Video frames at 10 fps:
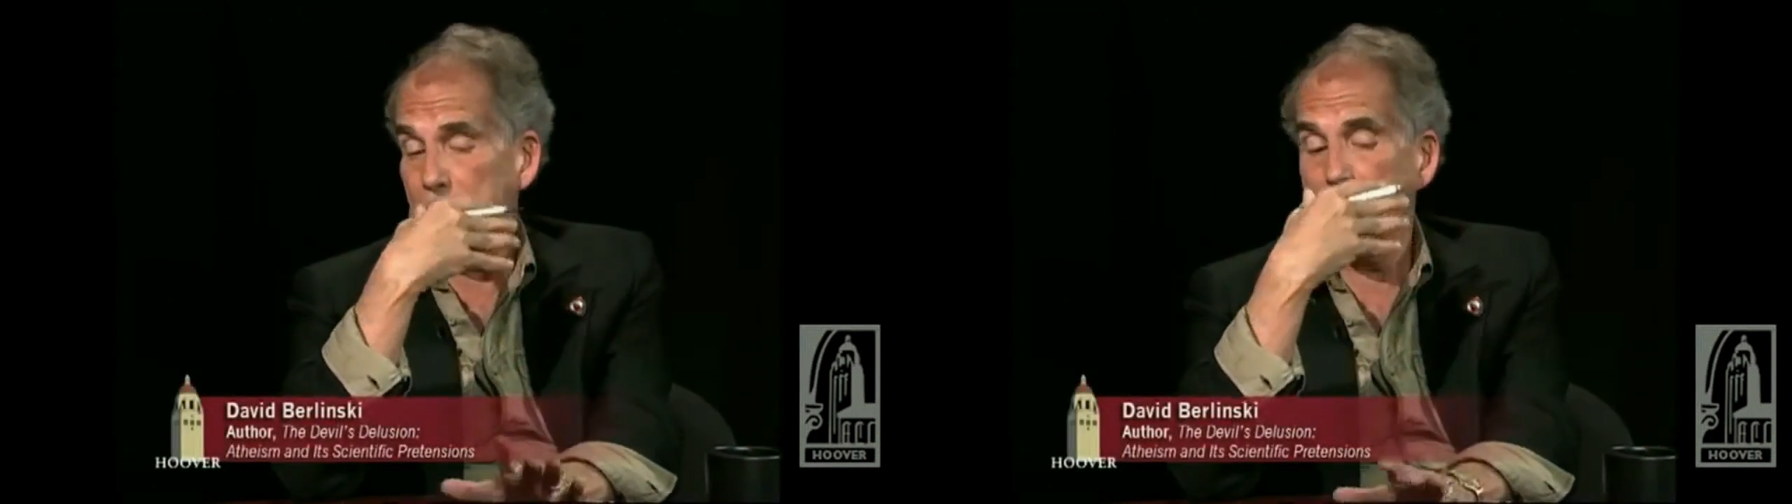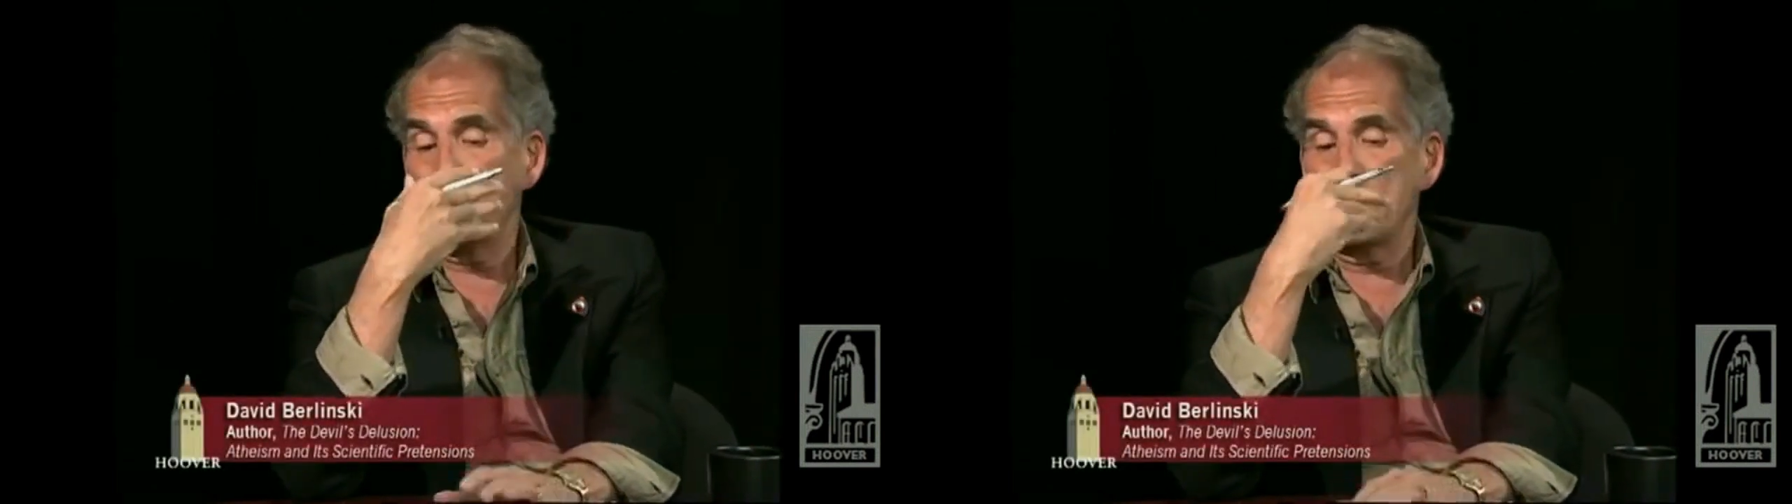
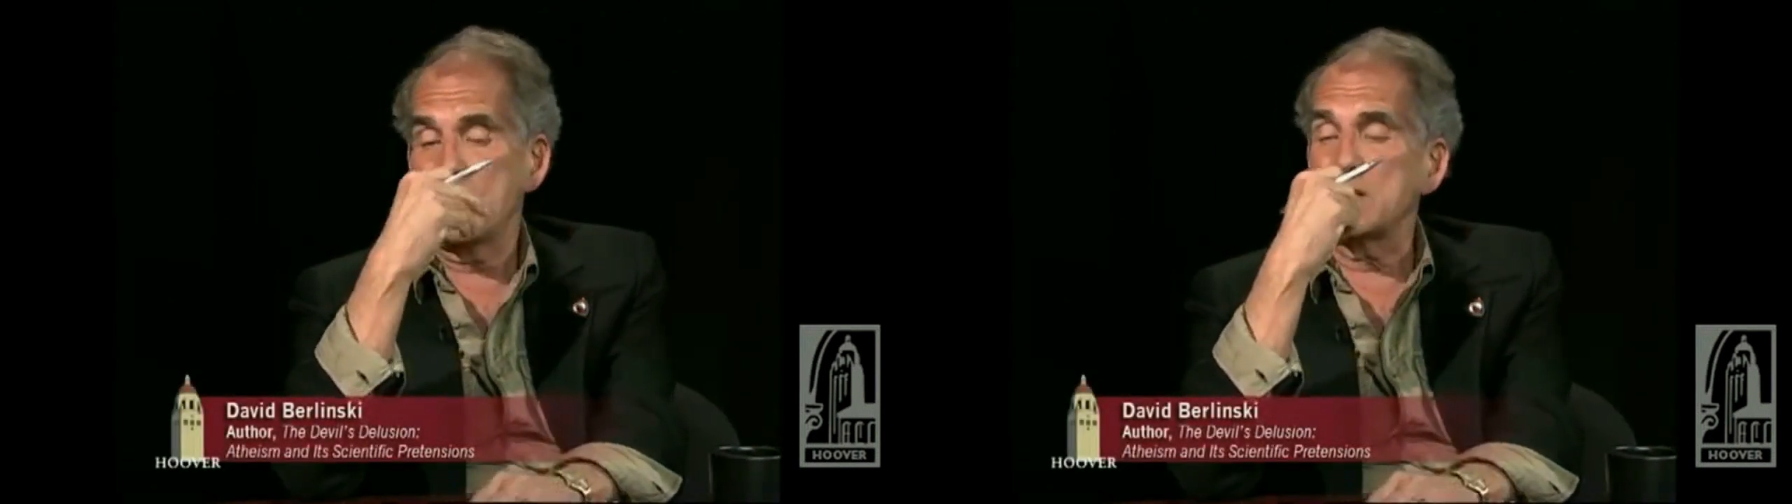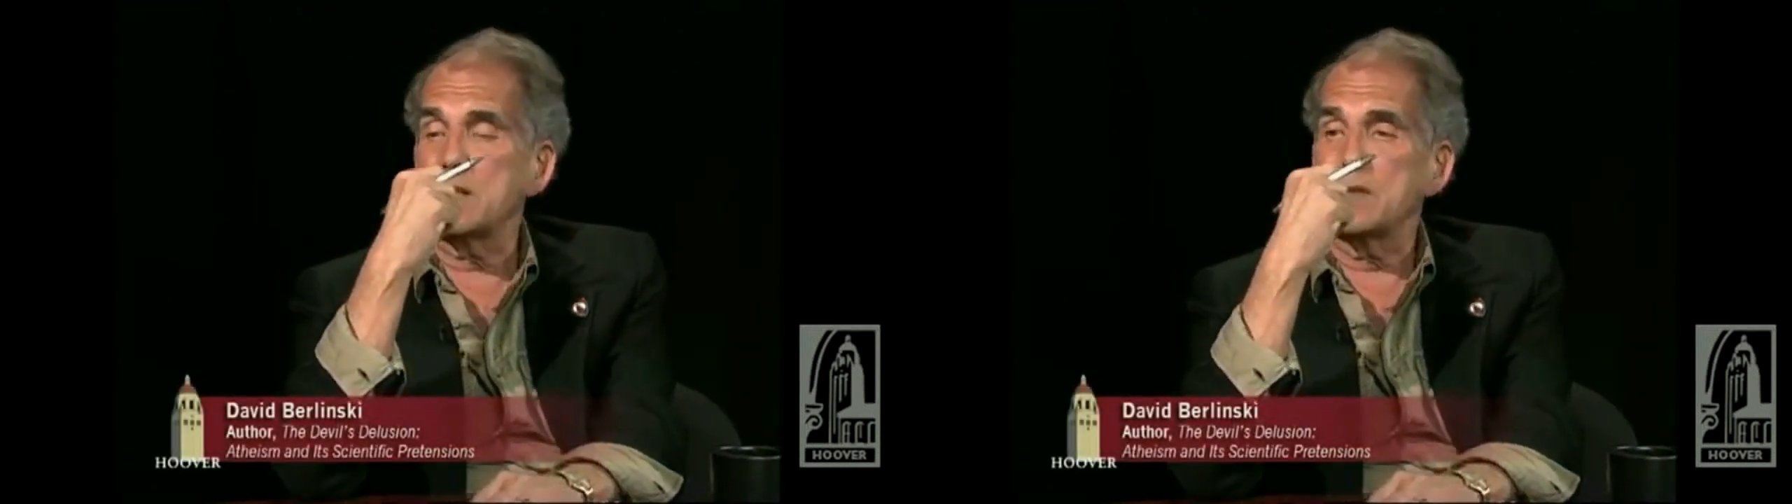a
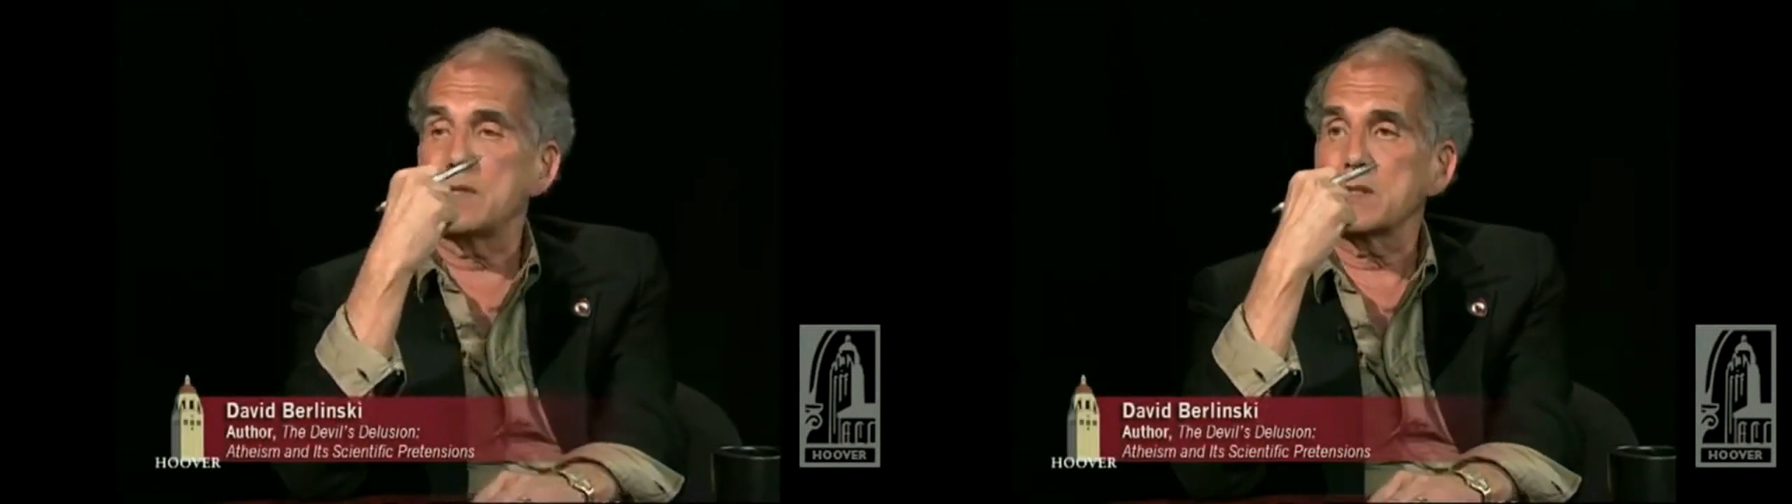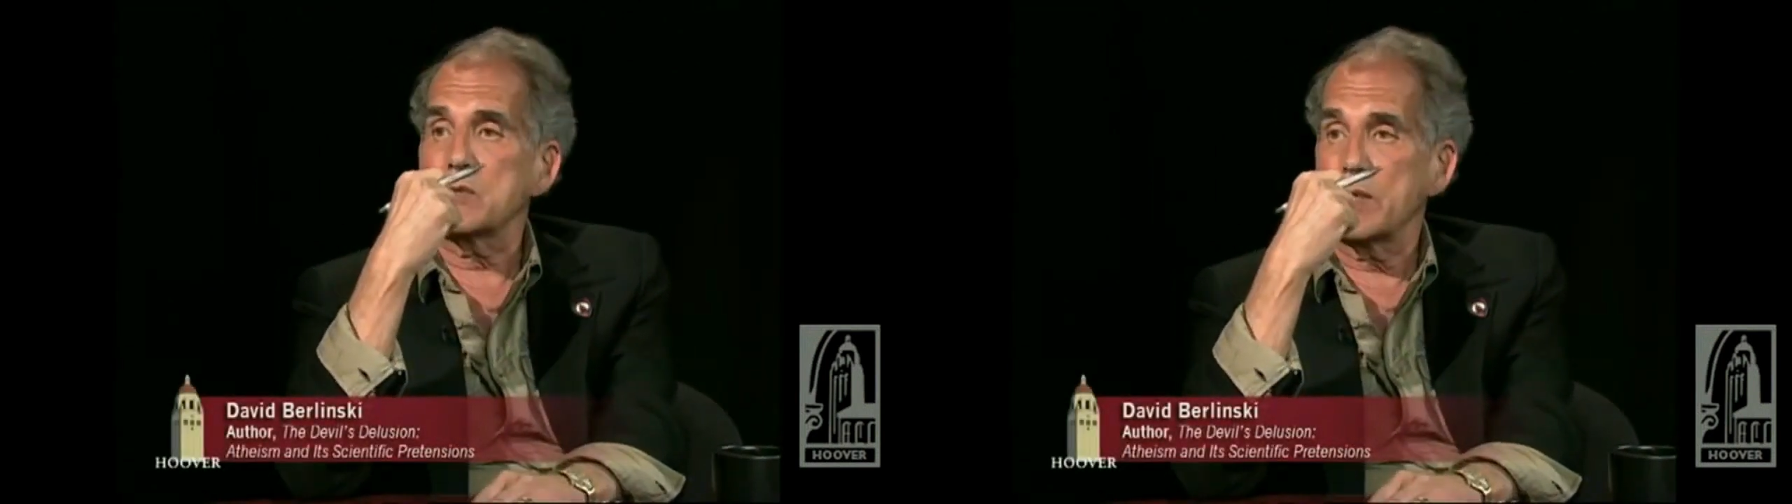very
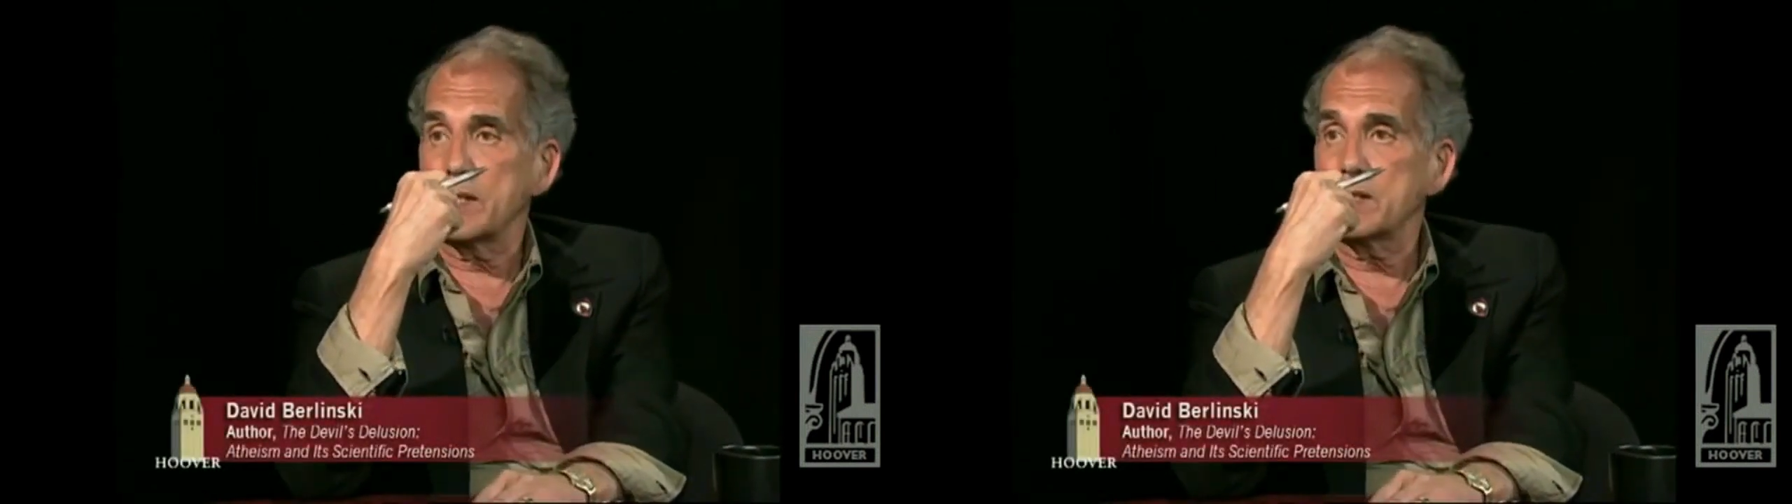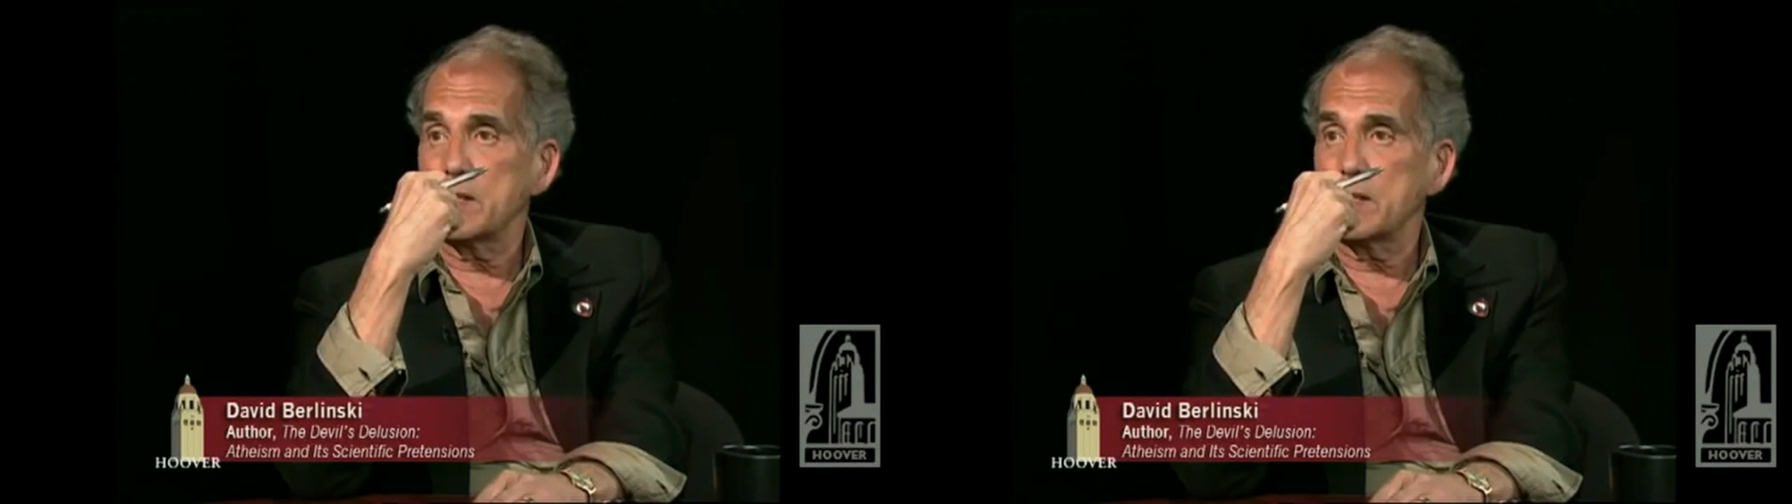serious 20th